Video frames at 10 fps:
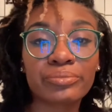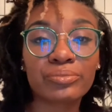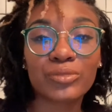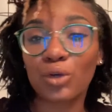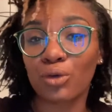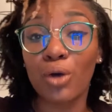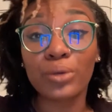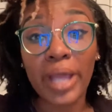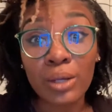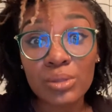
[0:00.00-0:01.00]
grown
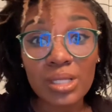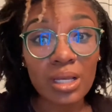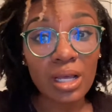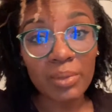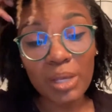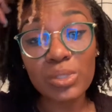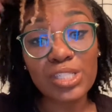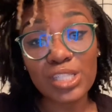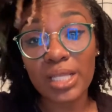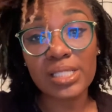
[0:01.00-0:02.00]
out some. It was
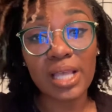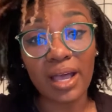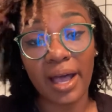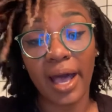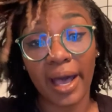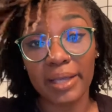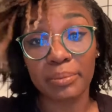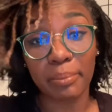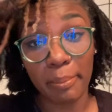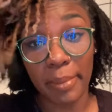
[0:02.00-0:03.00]
just a hot
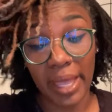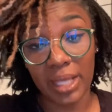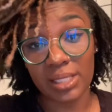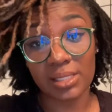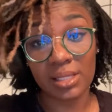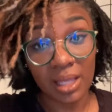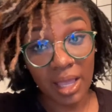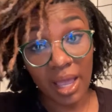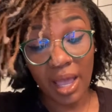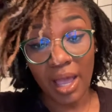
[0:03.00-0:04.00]
mess.
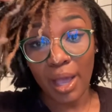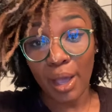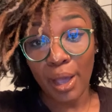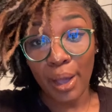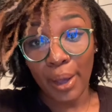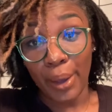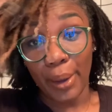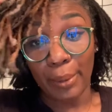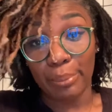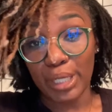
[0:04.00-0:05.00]

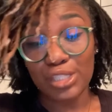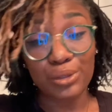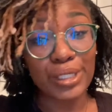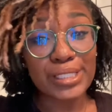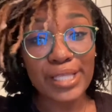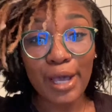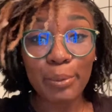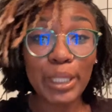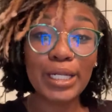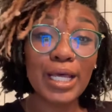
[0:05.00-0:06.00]
But you couldn't tell
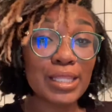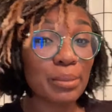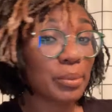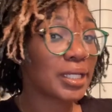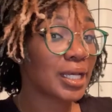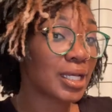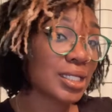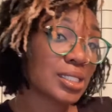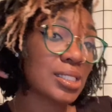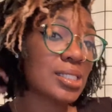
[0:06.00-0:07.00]
me nothing
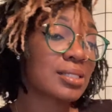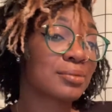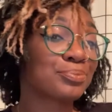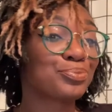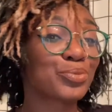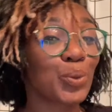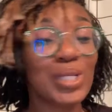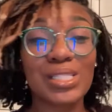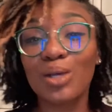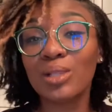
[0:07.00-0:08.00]
because we
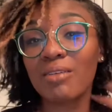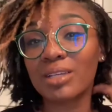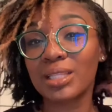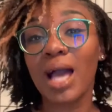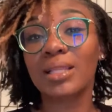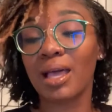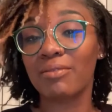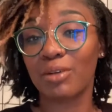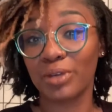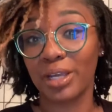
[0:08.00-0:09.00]
still loving lock life
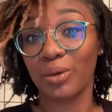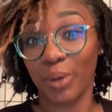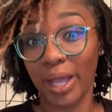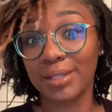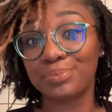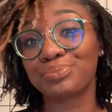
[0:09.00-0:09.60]
over here, okay?